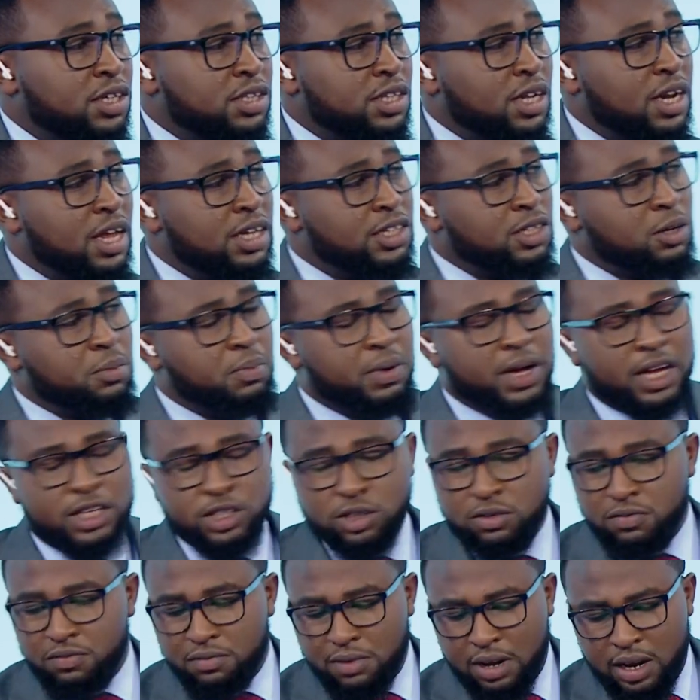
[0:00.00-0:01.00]
larger part
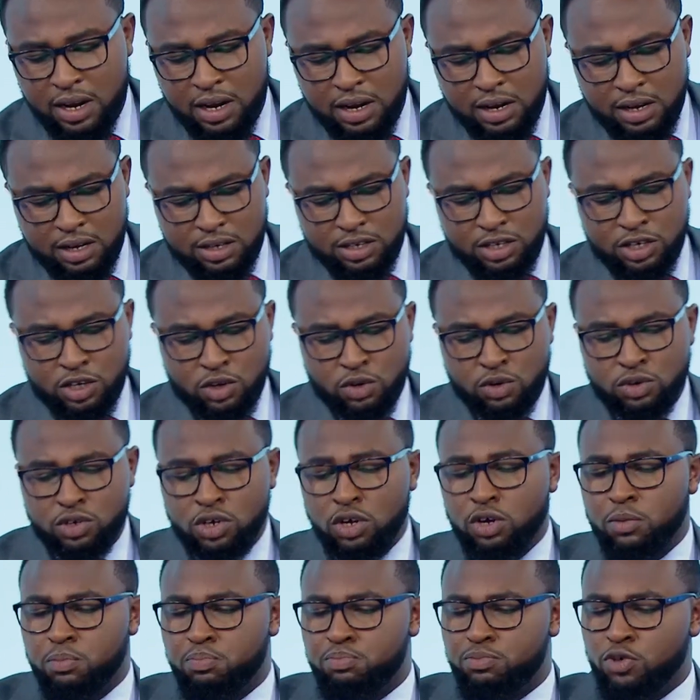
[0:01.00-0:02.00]
of you know,
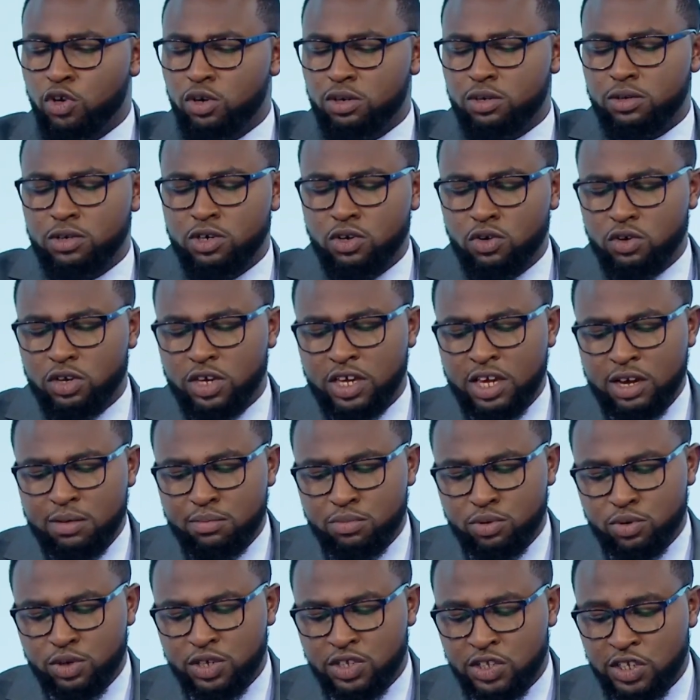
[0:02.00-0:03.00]
not
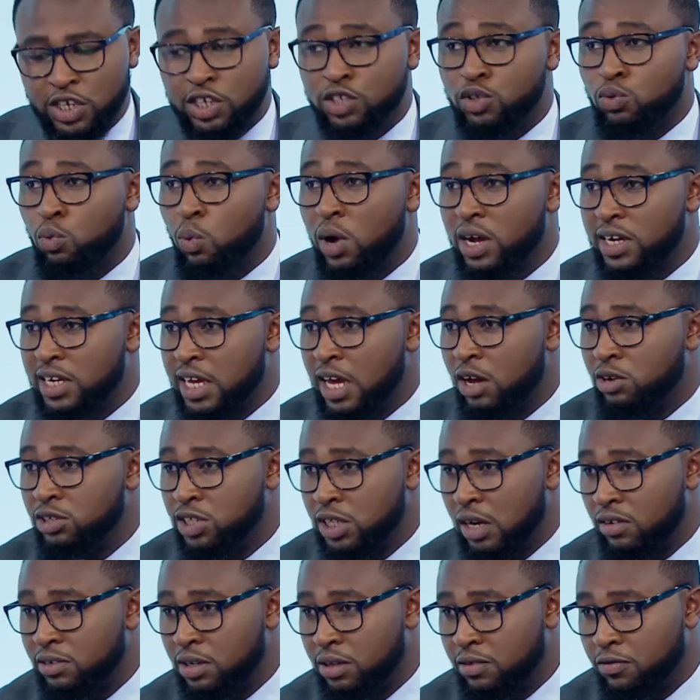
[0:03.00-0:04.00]
Kiambu is just one
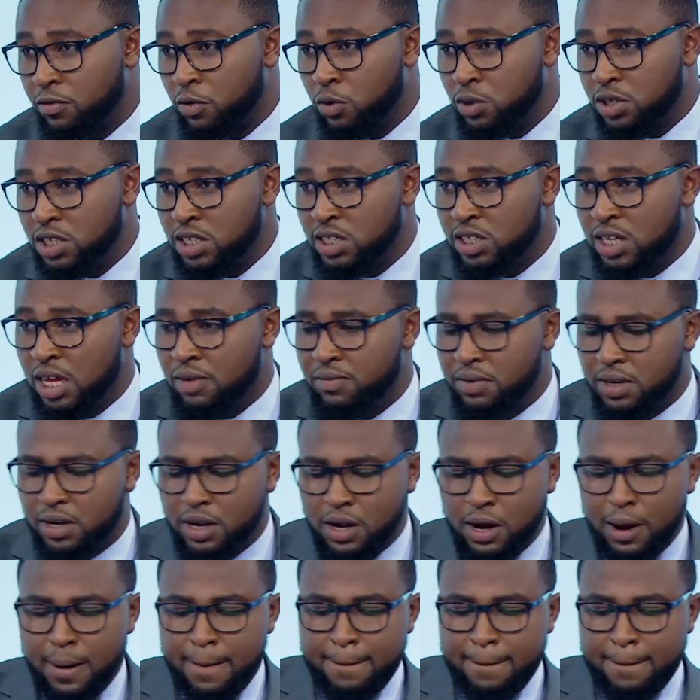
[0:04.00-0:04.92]
county out of the 47.